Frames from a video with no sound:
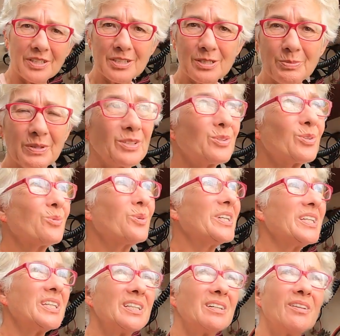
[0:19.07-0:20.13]
like to be
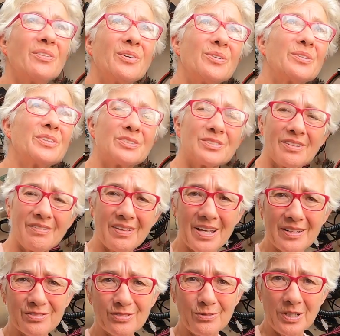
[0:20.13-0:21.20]
underway, although there's a lot
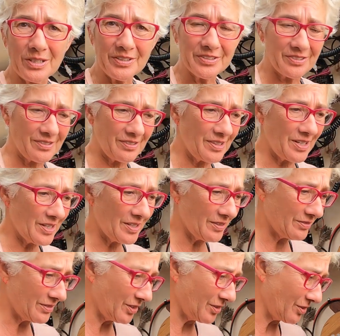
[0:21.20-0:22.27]
of squalls and a lot of
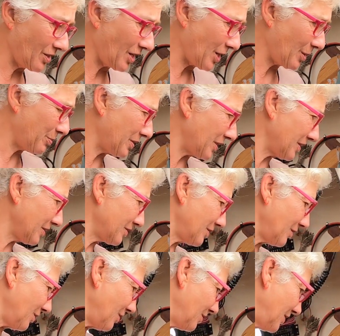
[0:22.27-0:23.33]
thunder happening,
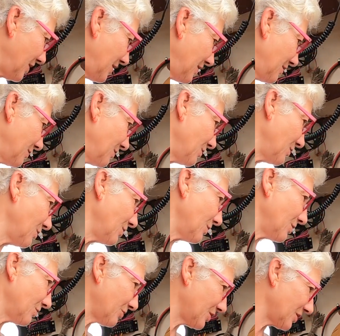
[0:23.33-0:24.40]
so I don't know
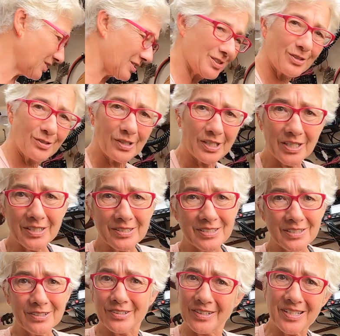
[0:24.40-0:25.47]
if this is a great
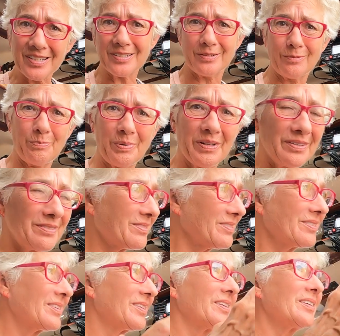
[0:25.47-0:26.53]
idea or not, but
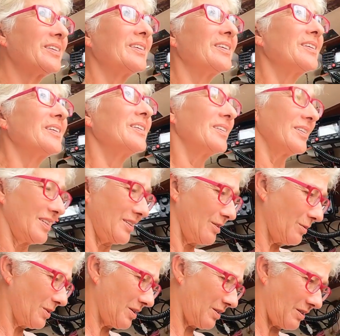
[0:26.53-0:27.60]

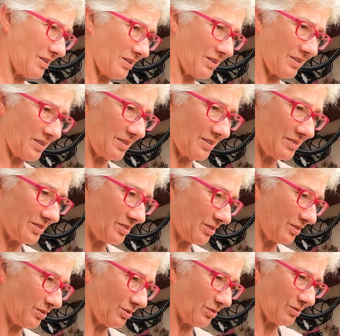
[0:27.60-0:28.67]
here we are.
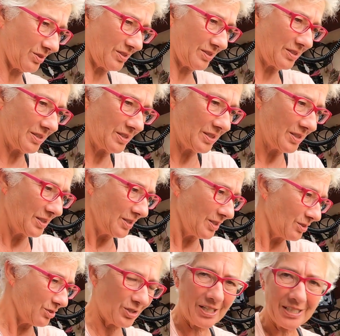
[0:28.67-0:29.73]
So,
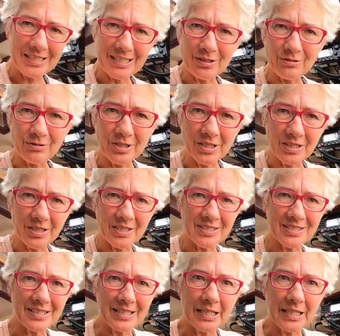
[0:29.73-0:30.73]
trying to get organized in the